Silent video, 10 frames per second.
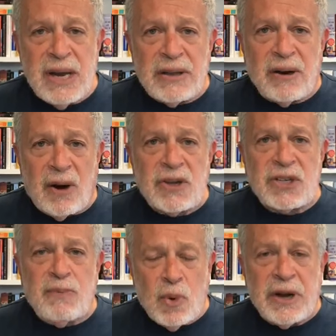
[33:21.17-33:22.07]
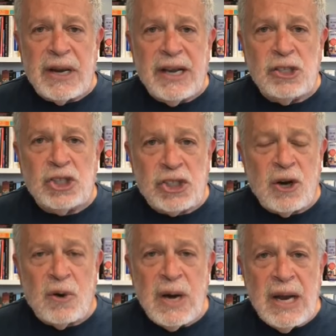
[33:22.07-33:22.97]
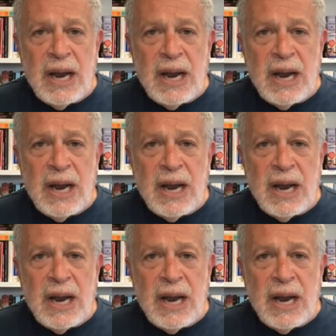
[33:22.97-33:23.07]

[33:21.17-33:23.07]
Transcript: that are supporting his show,